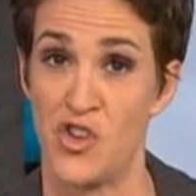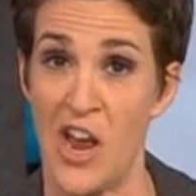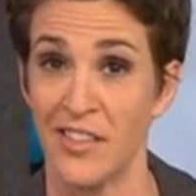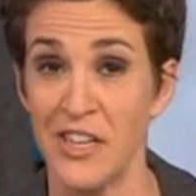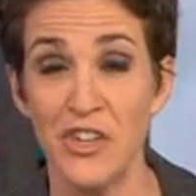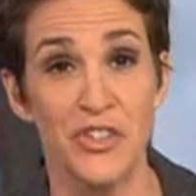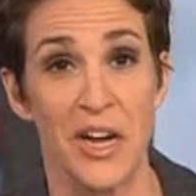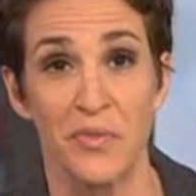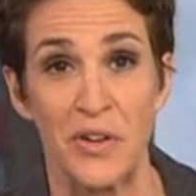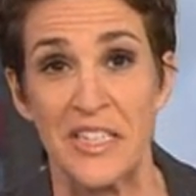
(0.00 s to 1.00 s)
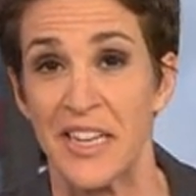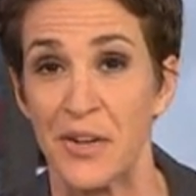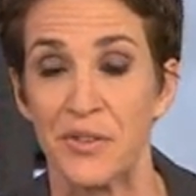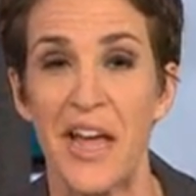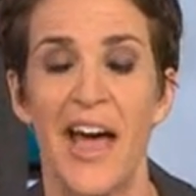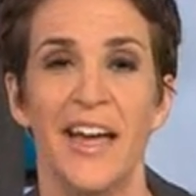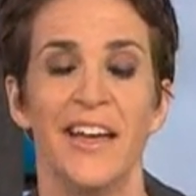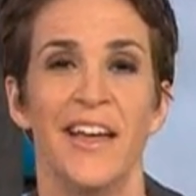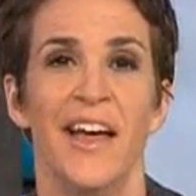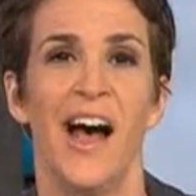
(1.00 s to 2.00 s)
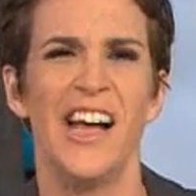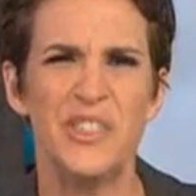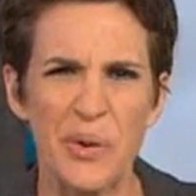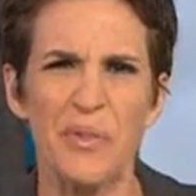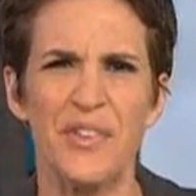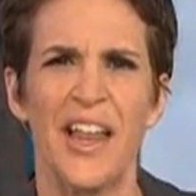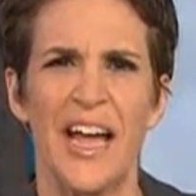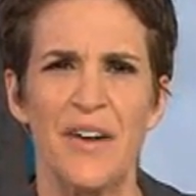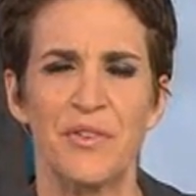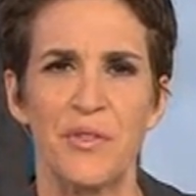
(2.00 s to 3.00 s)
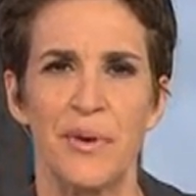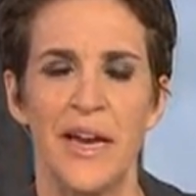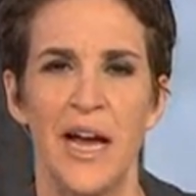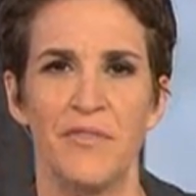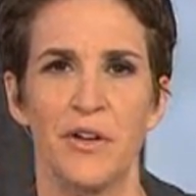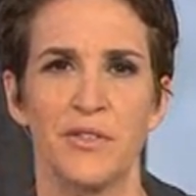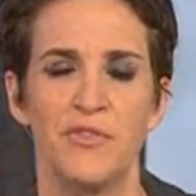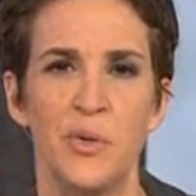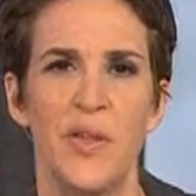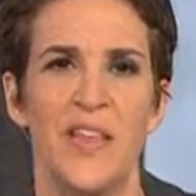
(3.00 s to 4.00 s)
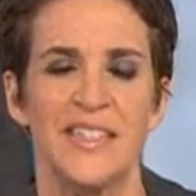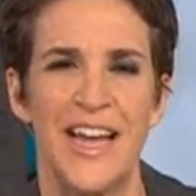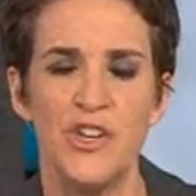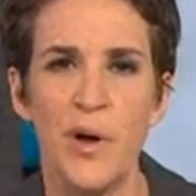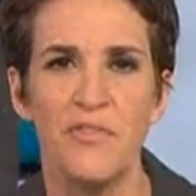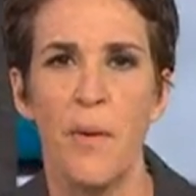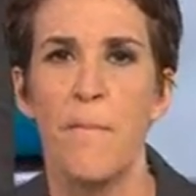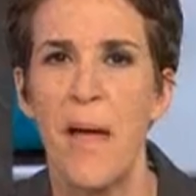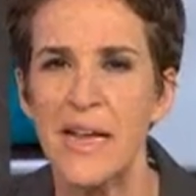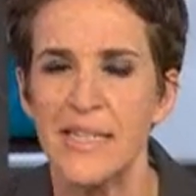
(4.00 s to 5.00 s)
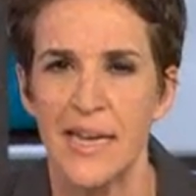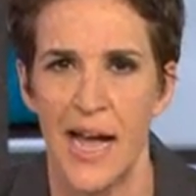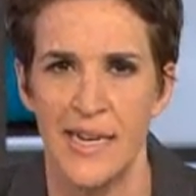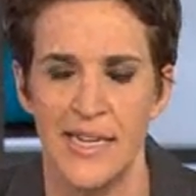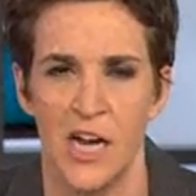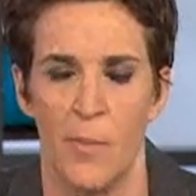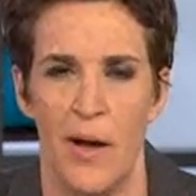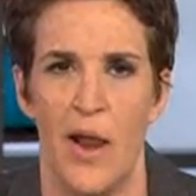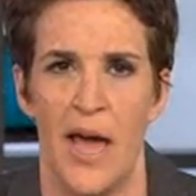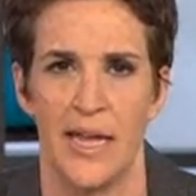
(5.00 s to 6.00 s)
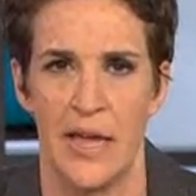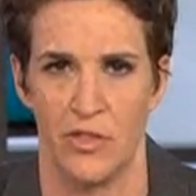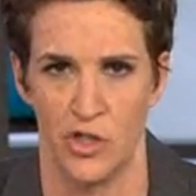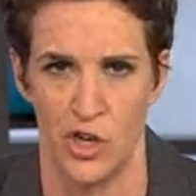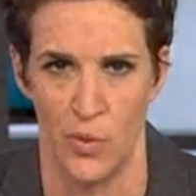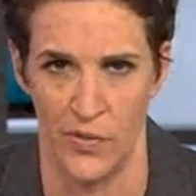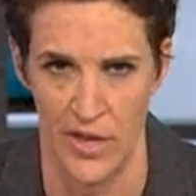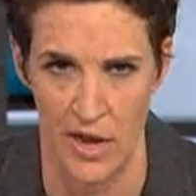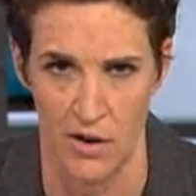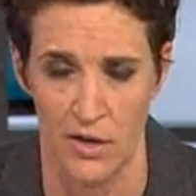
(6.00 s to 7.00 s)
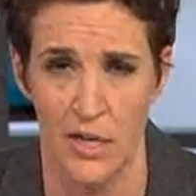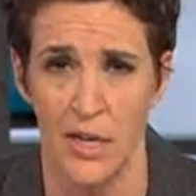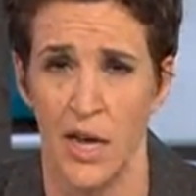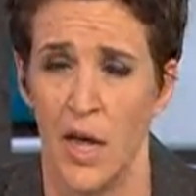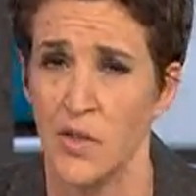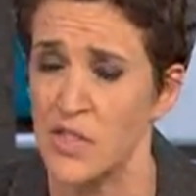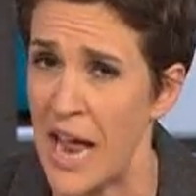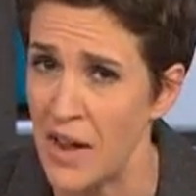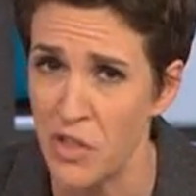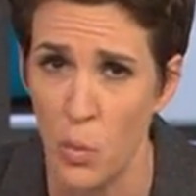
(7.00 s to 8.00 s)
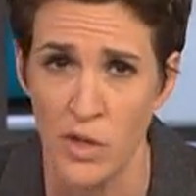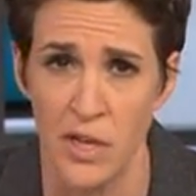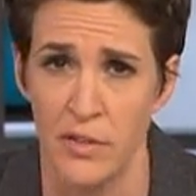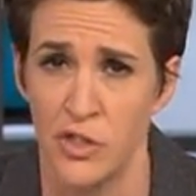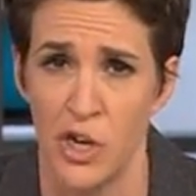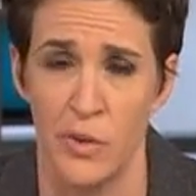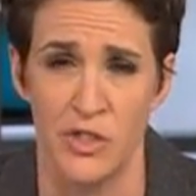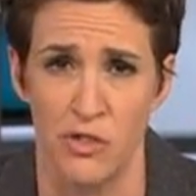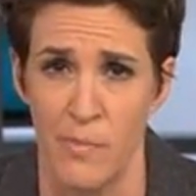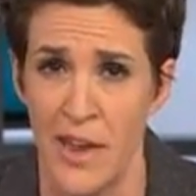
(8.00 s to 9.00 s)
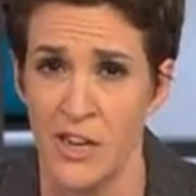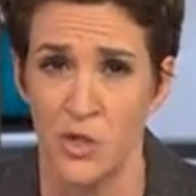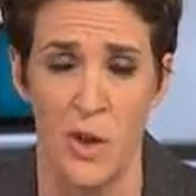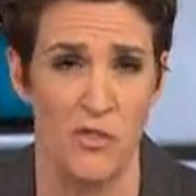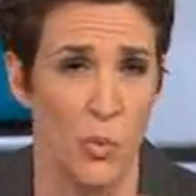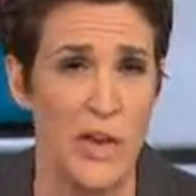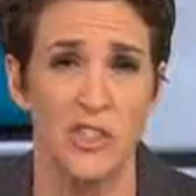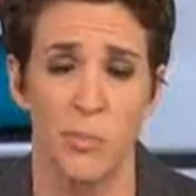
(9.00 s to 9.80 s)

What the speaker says: challenge every single day, I sort of feel like after 3.5 years of doing this, I do have the basic idea about how to get the show on the air. The staff that works on the show is tremendous. We have great